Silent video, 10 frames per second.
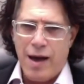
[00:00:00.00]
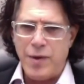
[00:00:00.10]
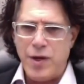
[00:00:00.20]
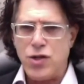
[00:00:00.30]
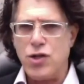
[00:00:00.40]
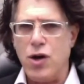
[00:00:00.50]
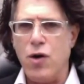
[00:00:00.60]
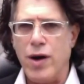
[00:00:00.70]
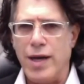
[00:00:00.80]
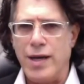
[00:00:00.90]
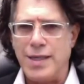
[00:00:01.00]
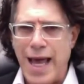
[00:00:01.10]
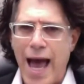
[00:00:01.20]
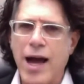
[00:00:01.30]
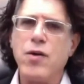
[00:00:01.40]
I'm going to show
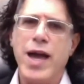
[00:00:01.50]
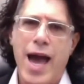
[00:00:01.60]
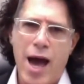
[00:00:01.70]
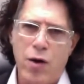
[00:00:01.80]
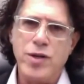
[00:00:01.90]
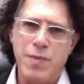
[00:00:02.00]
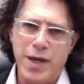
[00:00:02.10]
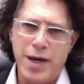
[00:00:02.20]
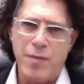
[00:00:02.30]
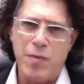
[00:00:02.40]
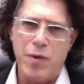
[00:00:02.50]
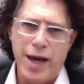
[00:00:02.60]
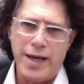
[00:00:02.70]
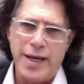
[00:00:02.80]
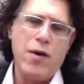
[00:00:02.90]
exactly how to become a
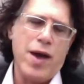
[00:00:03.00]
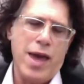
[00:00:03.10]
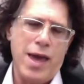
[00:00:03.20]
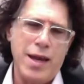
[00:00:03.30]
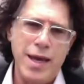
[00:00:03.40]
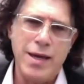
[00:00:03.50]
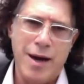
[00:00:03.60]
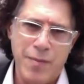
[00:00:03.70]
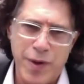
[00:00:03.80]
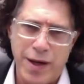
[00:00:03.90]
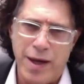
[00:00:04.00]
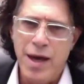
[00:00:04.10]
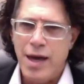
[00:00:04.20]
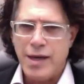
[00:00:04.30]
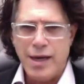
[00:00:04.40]
brand, how any company
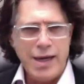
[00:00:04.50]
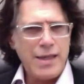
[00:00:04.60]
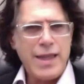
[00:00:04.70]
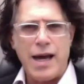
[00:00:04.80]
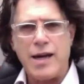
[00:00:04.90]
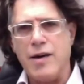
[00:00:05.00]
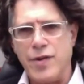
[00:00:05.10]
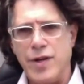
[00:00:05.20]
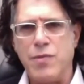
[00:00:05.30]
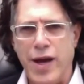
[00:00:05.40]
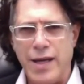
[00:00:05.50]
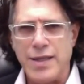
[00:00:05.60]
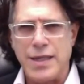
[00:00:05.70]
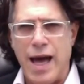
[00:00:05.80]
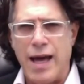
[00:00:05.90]
can get that coveted
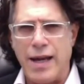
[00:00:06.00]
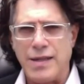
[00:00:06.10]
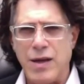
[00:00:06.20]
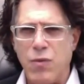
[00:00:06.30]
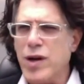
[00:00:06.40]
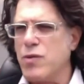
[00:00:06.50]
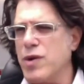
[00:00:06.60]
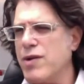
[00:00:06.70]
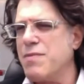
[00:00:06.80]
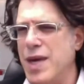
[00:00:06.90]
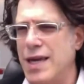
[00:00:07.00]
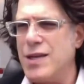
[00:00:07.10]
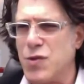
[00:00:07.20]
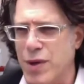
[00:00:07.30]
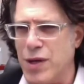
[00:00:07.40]
brand status and what it really
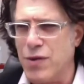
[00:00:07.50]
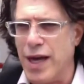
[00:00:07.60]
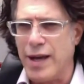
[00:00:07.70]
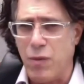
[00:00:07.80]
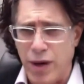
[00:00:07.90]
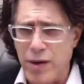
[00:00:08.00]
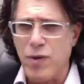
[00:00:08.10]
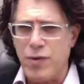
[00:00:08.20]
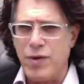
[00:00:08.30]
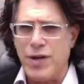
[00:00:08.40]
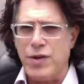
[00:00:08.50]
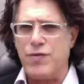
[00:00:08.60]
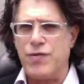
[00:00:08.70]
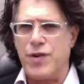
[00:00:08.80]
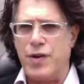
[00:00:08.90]
means when you get it, what it will really
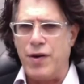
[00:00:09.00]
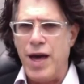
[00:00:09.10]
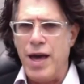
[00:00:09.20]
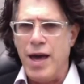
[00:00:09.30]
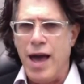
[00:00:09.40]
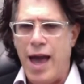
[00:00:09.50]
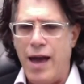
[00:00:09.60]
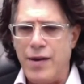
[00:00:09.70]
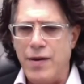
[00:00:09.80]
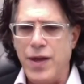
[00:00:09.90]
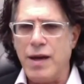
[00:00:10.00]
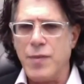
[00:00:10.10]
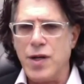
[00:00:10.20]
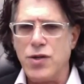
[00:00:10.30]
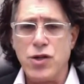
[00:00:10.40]
do you. And then
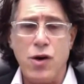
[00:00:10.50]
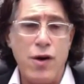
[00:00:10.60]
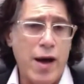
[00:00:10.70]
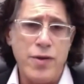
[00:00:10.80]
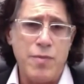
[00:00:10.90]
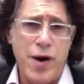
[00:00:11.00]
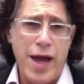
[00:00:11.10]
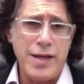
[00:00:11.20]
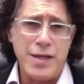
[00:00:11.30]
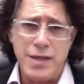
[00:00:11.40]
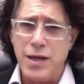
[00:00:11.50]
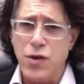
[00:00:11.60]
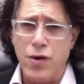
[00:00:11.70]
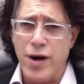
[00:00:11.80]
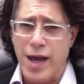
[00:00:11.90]
I'm going to show how the brand is
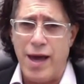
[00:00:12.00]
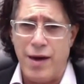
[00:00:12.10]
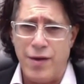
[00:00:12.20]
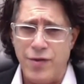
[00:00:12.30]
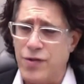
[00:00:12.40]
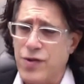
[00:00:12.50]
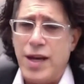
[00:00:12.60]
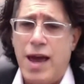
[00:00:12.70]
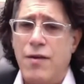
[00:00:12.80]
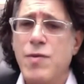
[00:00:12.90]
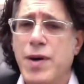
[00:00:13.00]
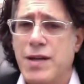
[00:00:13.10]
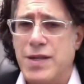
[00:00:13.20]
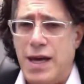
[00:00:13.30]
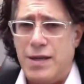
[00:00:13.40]
in your hands. It's in
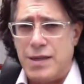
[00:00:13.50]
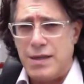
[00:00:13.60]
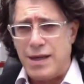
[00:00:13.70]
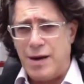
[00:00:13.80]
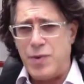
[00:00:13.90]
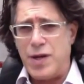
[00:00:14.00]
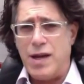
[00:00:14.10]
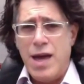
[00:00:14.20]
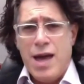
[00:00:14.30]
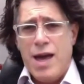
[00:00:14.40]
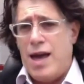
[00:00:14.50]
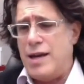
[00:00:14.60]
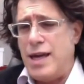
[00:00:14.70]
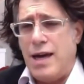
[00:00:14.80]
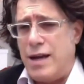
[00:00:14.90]
everybody's hands in the company.
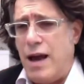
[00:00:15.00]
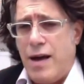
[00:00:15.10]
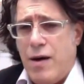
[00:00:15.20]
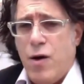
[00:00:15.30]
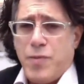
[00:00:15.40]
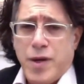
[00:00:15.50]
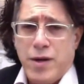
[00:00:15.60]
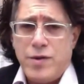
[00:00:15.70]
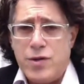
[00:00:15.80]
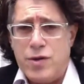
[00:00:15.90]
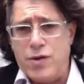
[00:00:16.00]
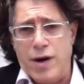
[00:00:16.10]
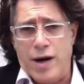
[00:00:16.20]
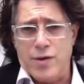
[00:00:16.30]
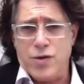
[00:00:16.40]
And again, I hope to
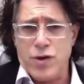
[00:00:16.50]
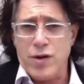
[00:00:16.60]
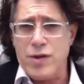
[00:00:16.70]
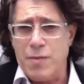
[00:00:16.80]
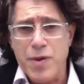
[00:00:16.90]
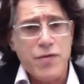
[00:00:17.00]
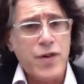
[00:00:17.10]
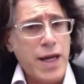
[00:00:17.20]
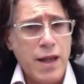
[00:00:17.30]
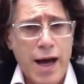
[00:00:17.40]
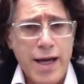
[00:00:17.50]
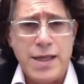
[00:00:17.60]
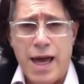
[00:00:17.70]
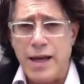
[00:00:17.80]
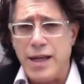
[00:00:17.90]
trigger the epiphany
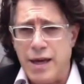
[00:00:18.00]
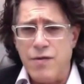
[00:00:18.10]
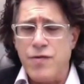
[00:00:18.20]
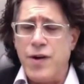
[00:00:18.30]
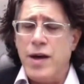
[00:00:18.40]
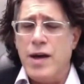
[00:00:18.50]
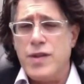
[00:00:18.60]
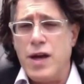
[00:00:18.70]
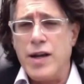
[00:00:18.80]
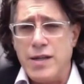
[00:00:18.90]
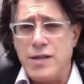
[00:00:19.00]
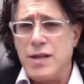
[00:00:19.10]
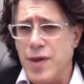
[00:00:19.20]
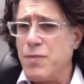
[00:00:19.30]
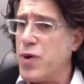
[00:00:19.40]
lights and give the audience
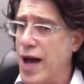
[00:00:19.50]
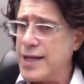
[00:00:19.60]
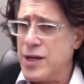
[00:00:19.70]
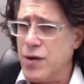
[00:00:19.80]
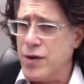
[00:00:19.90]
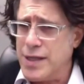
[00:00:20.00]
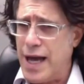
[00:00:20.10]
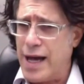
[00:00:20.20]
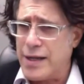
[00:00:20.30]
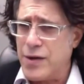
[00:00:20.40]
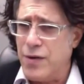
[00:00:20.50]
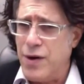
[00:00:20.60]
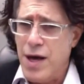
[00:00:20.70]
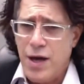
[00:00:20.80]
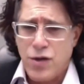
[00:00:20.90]
something practical and tactical.
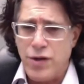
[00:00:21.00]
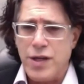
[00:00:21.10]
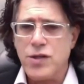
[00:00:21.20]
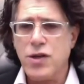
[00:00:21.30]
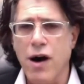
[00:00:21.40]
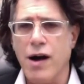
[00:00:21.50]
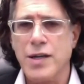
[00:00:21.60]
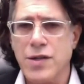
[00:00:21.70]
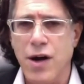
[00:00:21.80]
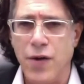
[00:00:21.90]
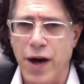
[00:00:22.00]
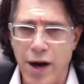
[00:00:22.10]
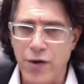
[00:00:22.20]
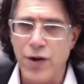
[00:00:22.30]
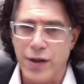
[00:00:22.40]
So this talk is called The
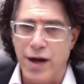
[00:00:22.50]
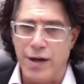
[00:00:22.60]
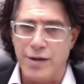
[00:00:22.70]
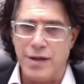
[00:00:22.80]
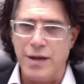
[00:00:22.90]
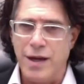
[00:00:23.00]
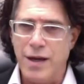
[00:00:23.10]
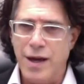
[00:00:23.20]
Hungry and the Hunted,